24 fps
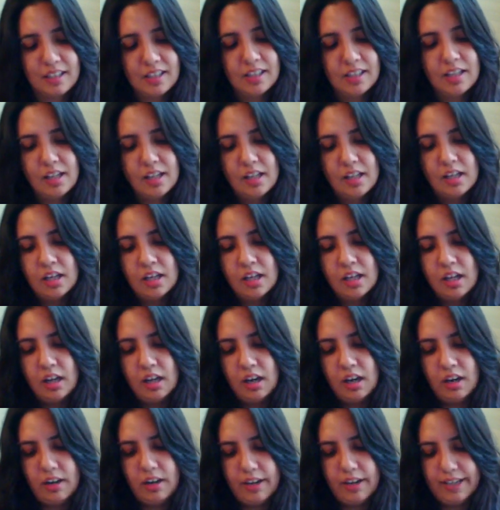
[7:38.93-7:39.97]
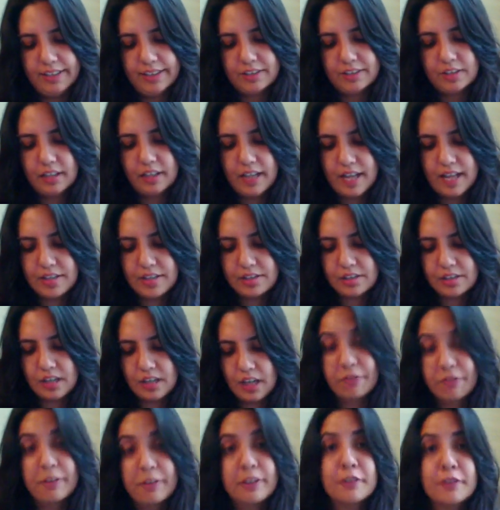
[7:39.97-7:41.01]
All right. So let's
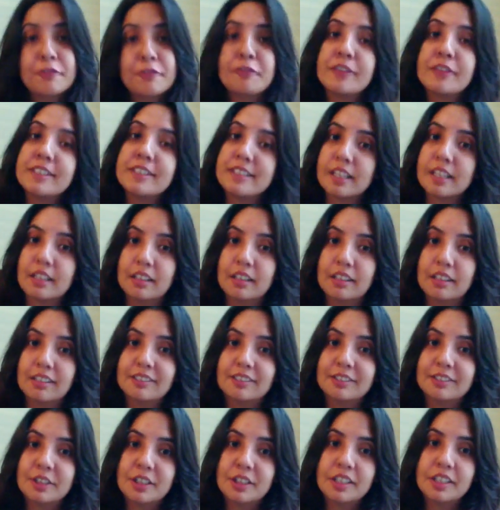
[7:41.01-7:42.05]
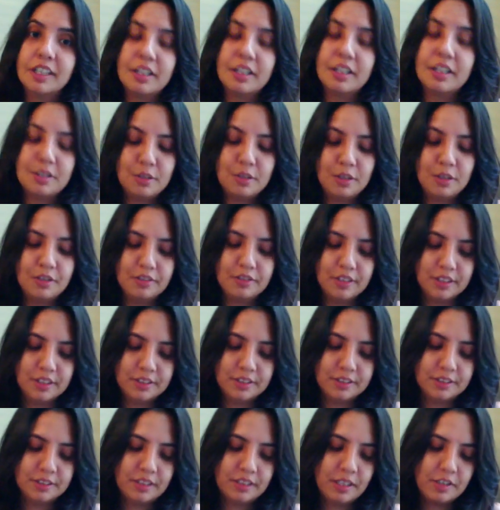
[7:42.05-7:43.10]
start with the physical. So dear
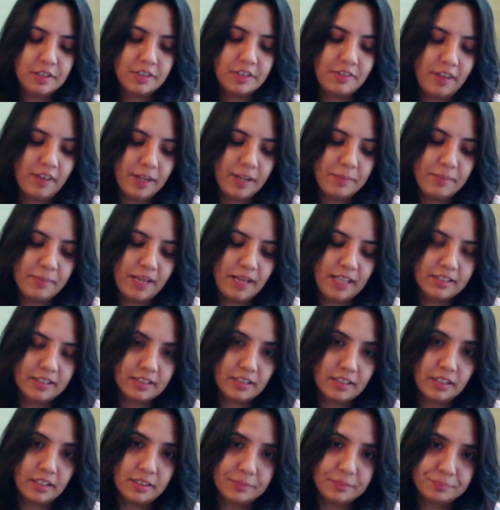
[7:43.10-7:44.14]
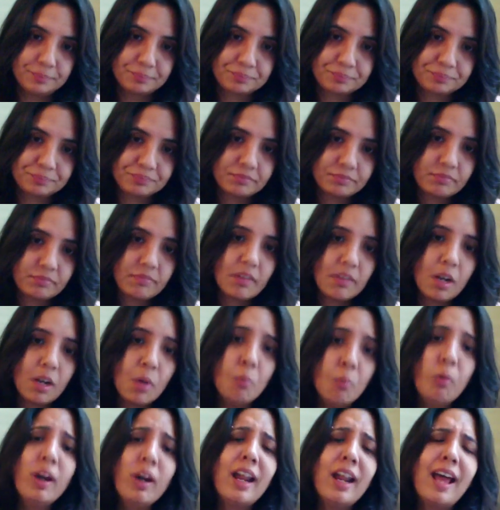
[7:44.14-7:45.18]
universe, dear divine masculine,
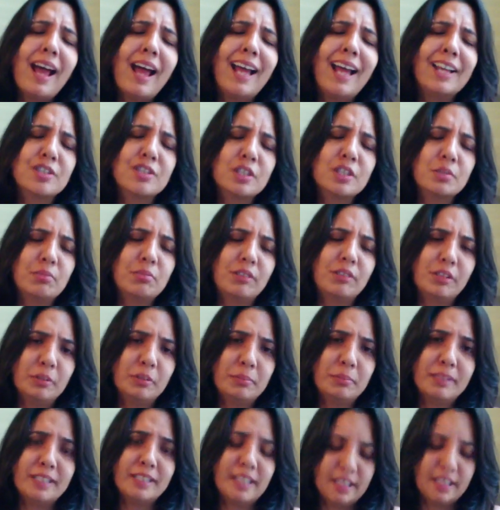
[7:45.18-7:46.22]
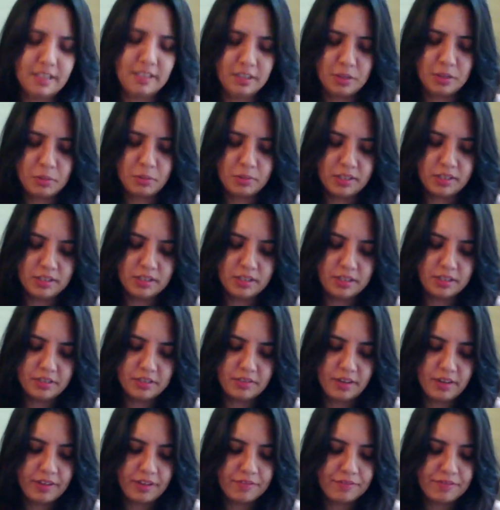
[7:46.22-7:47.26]
what actions will you be taking towards the
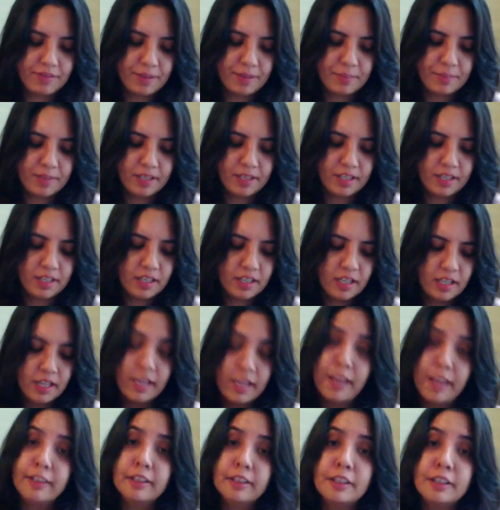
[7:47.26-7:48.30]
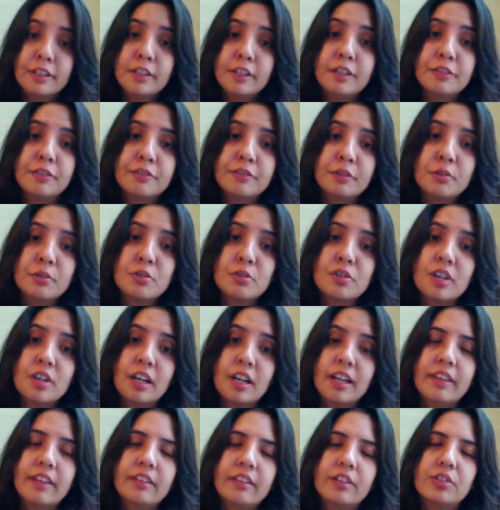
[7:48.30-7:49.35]
divine feminine in the near future
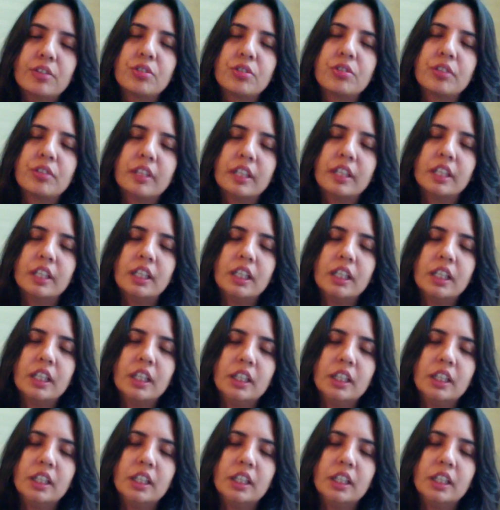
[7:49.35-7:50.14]
in the 3D?